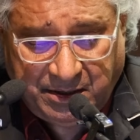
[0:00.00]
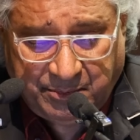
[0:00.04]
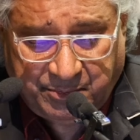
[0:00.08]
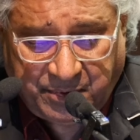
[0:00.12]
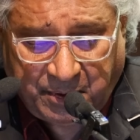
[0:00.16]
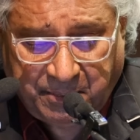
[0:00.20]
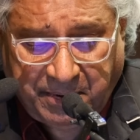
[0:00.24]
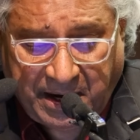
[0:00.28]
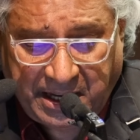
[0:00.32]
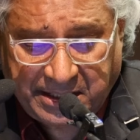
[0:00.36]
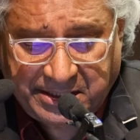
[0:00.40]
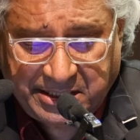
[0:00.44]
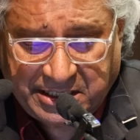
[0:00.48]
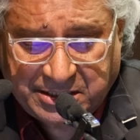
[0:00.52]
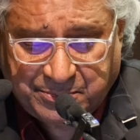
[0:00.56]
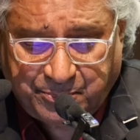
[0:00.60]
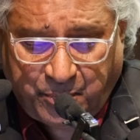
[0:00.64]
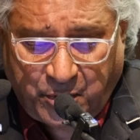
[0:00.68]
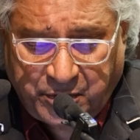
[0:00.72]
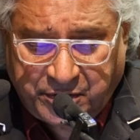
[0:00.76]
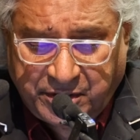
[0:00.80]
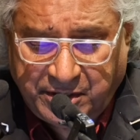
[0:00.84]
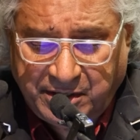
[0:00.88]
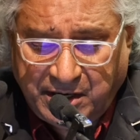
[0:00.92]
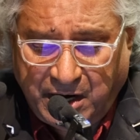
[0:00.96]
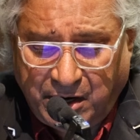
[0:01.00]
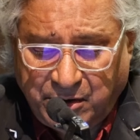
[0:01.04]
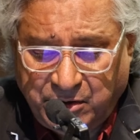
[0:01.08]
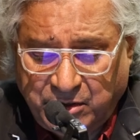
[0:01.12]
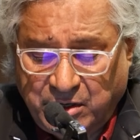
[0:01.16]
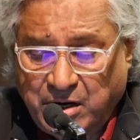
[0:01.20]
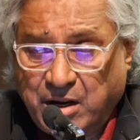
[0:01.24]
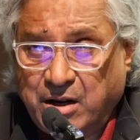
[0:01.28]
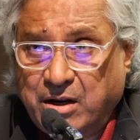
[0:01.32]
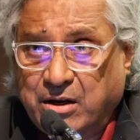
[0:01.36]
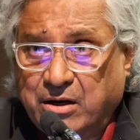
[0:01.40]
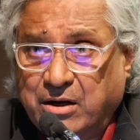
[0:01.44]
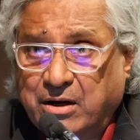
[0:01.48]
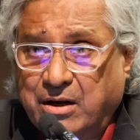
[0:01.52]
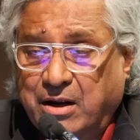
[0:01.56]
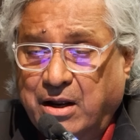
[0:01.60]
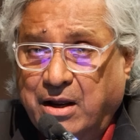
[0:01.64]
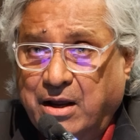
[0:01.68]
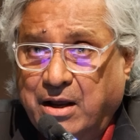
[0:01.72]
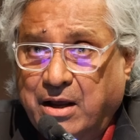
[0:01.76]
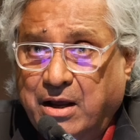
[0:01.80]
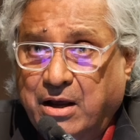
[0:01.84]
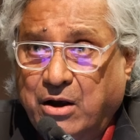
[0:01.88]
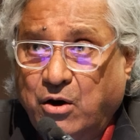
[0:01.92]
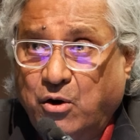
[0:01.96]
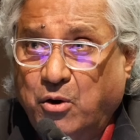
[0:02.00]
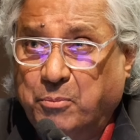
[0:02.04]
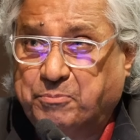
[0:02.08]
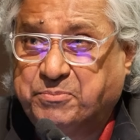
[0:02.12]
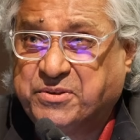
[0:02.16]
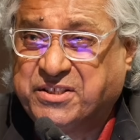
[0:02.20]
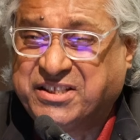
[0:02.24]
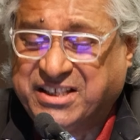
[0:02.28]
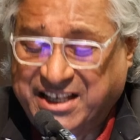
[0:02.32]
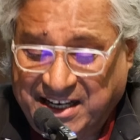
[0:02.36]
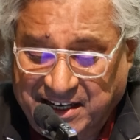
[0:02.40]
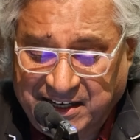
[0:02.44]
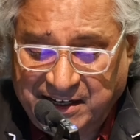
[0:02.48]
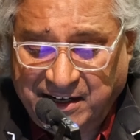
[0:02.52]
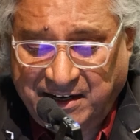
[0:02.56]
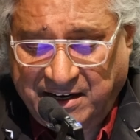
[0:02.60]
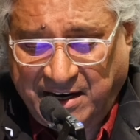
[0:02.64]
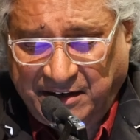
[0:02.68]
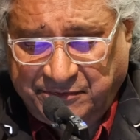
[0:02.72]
Prabhat has pointed out, obscene